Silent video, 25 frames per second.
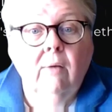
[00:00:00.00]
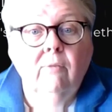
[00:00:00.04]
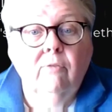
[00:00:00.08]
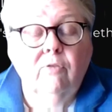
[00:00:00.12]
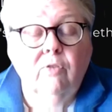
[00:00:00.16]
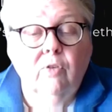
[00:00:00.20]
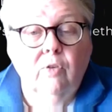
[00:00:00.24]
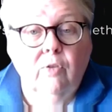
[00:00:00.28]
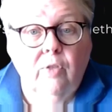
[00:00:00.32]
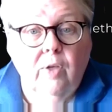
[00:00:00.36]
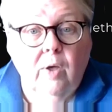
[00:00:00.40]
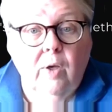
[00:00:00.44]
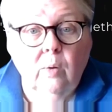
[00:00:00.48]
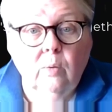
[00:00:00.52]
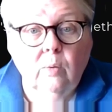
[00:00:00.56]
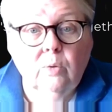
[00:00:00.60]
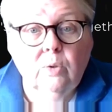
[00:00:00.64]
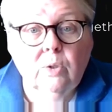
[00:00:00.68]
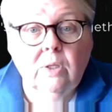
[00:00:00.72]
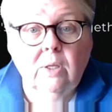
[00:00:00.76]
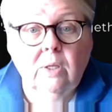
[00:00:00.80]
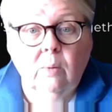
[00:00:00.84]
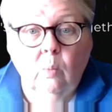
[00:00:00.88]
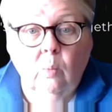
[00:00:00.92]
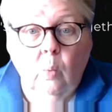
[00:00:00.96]
For
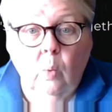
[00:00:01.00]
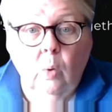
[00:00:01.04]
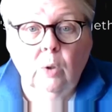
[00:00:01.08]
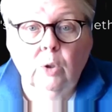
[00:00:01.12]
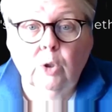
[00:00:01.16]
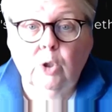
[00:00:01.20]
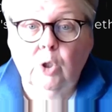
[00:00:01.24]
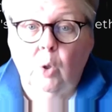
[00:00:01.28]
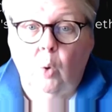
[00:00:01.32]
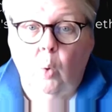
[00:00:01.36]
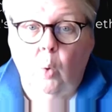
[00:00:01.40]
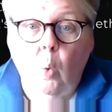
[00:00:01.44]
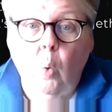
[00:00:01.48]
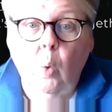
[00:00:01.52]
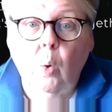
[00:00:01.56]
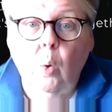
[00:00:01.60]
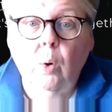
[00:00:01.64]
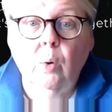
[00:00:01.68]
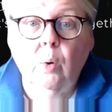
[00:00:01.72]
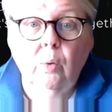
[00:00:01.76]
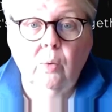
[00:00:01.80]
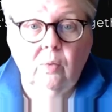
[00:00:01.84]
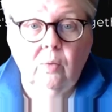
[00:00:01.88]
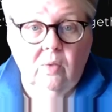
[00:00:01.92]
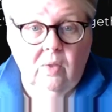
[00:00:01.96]
those that want to
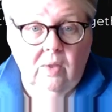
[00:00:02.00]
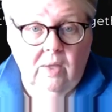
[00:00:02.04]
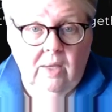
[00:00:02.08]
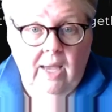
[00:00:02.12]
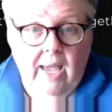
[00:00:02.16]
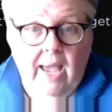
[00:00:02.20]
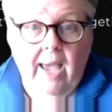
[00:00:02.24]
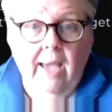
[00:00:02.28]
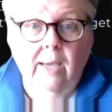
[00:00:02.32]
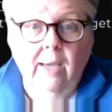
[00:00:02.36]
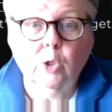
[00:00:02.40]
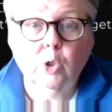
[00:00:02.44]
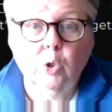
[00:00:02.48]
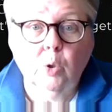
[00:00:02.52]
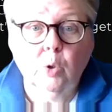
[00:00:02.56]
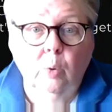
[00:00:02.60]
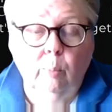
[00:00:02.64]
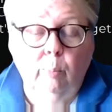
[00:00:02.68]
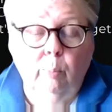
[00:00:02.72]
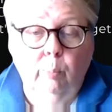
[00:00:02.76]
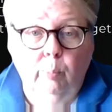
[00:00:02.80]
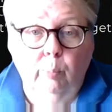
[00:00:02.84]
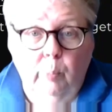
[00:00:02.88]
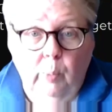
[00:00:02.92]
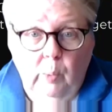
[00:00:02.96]
order the
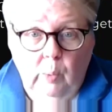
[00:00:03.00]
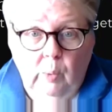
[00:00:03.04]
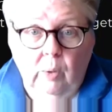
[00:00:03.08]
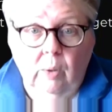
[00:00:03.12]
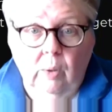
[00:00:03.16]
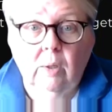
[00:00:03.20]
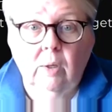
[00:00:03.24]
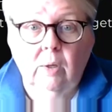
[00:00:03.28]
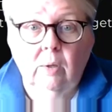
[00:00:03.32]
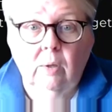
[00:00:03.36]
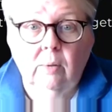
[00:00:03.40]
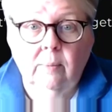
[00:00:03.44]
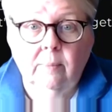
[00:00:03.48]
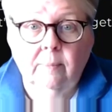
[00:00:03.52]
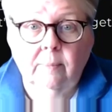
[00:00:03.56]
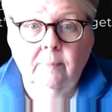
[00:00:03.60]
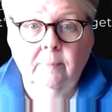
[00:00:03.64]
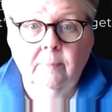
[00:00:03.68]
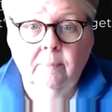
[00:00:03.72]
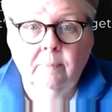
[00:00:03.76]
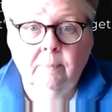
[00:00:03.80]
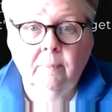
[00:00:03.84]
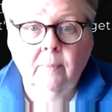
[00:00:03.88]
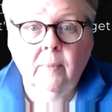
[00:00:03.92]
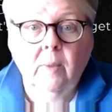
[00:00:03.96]
actual book
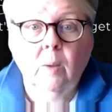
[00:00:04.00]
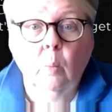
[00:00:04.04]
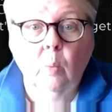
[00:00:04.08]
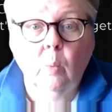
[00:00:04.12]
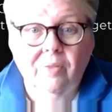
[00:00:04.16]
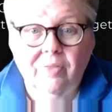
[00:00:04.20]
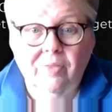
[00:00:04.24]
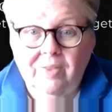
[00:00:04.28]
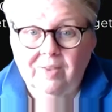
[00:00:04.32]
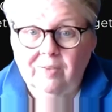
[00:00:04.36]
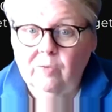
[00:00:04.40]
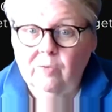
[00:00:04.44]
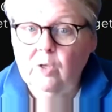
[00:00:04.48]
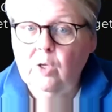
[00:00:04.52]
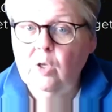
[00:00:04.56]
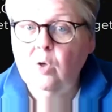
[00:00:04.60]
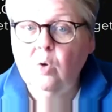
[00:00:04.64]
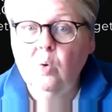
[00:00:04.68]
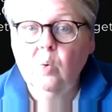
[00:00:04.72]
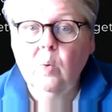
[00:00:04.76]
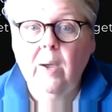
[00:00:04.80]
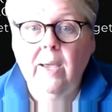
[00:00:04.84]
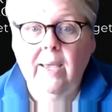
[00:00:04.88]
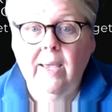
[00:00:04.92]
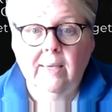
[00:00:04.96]
within the
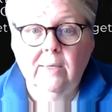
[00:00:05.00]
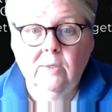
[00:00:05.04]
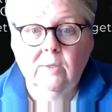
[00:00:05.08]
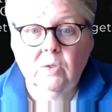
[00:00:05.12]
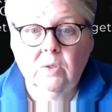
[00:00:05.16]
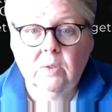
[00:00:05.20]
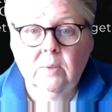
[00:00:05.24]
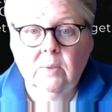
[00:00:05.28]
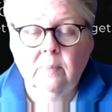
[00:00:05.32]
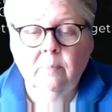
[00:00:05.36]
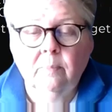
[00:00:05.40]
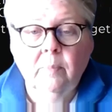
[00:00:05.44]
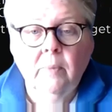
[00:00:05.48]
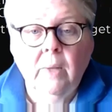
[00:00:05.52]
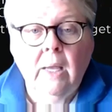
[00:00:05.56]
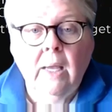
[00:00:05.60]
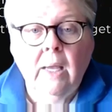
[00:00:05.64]
US,